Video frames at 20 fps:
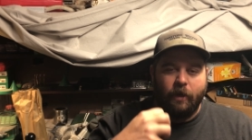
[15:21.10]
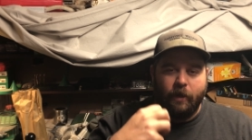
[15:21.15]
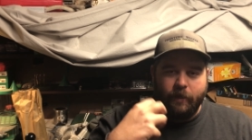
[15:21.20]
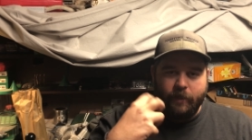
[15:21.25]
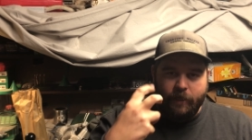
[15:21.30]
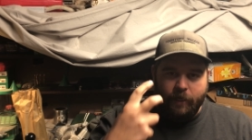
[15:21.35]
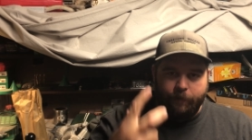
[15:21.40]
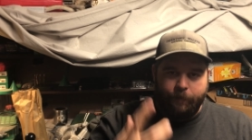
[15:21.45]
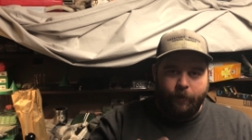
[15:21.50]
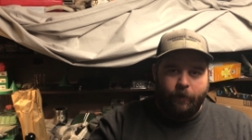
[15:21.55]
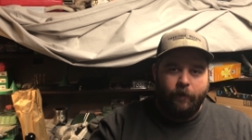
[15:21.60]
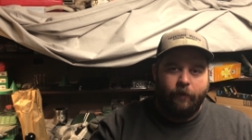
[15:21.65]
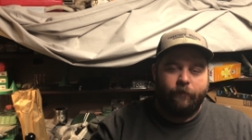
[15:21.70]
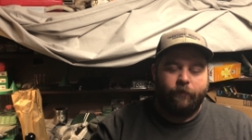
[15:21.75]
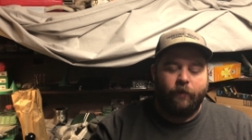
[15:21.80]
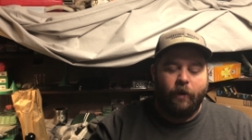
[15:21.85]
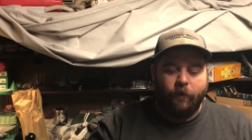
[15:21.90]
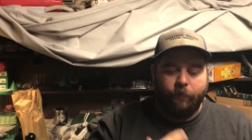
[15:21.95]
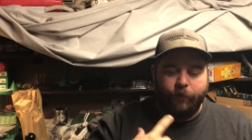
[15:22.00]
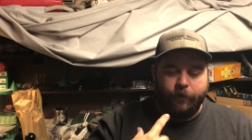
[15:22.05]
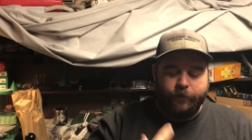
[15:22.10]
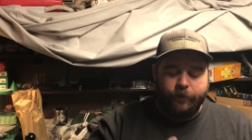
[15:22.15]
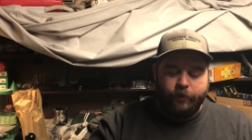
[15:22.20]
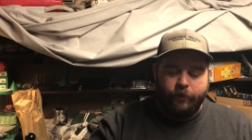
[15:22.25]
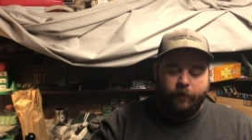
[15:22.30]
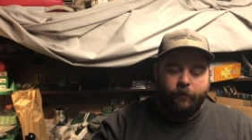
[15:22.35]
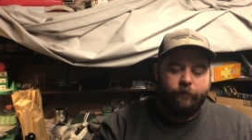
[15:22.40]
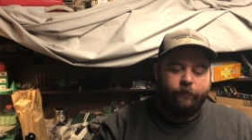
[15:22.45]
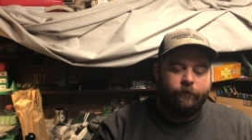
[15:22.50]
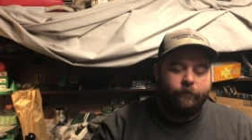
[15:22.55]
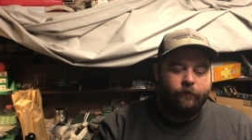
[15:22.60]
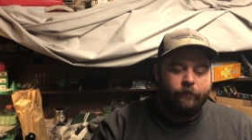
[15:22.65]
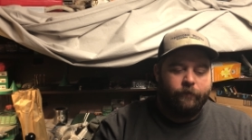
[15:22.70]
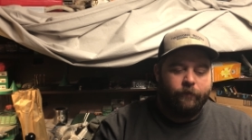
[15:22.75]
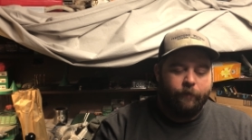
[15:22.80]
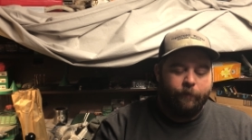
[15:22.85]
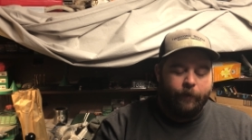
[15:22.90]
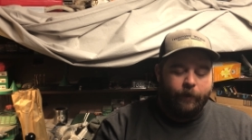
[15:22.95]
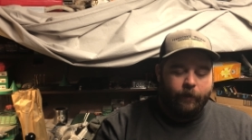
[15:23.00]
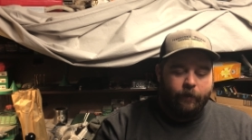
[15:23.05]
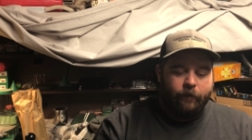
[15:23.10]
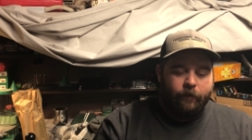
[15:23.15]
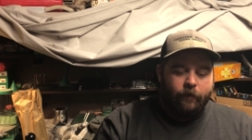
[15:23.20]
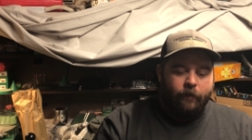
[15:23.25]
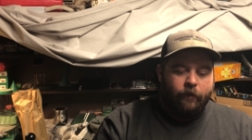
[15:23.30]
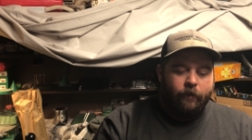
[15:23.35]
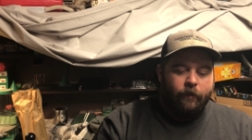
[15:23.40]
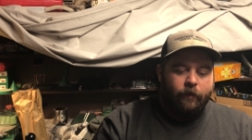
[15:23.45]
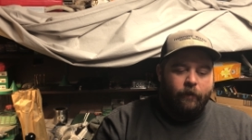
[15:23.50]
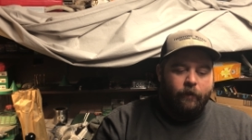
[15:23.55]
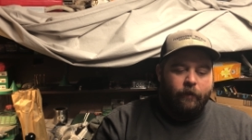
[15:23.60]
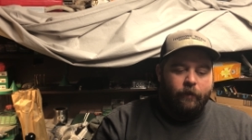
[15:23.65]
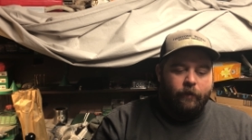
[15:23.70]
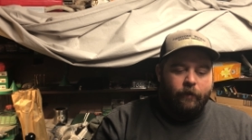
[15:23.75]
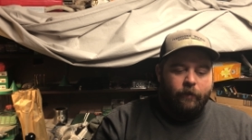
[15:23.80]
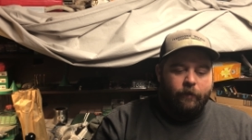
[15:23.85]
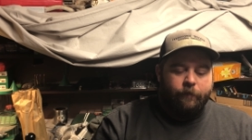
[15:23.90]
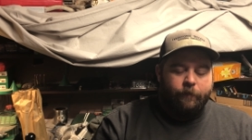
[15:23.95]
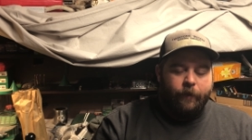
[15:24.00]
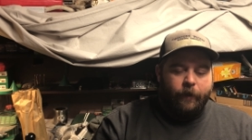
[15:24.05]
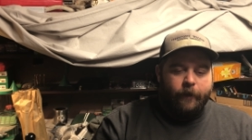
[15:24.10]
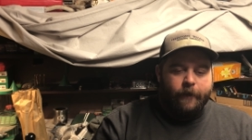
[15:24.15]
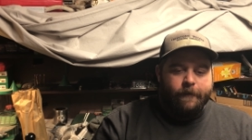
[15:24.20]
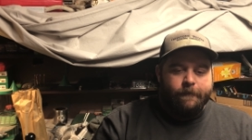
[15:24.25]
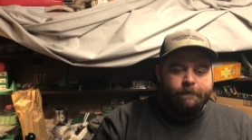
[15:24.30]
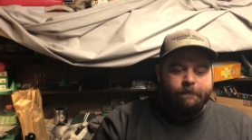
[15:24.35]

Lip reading: deep enough, not rich enough for me. But